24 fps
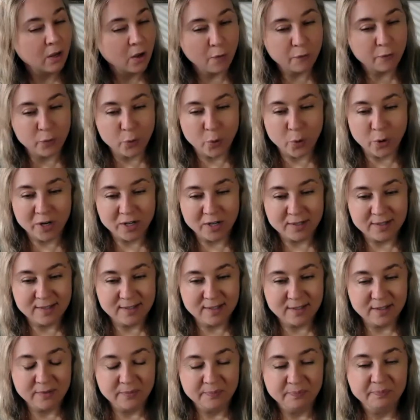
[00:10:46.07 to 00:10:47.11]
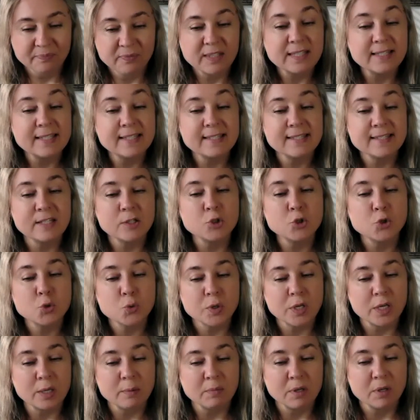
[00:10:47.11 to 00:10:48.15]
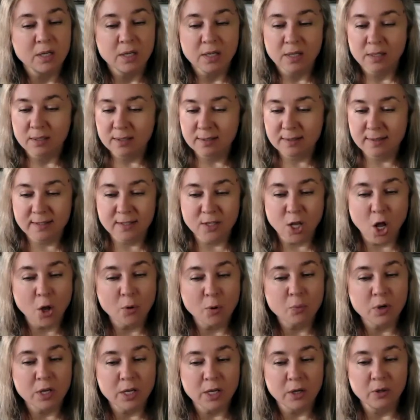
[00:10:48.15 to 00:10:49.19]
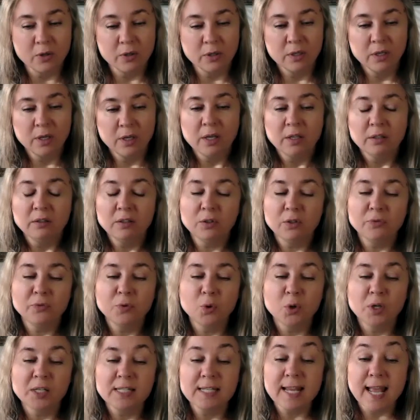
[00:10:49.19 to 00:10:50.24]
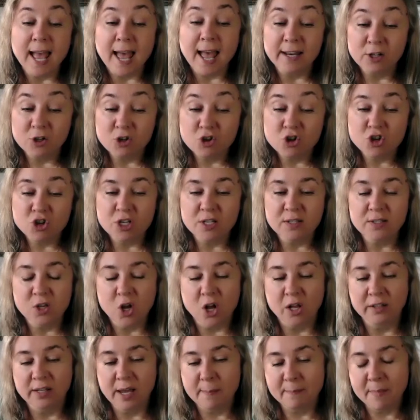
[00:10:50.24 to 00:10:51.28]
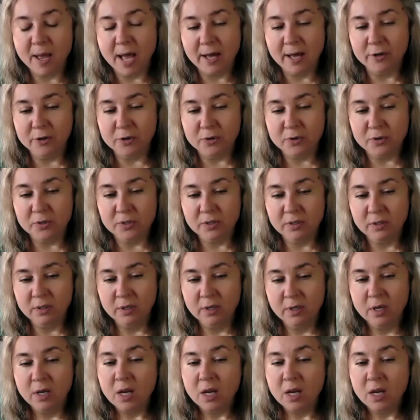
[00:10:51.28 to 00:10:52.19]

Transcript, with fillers: Of course, this is a dream. This is not real. Therefore, the energy is all that matters.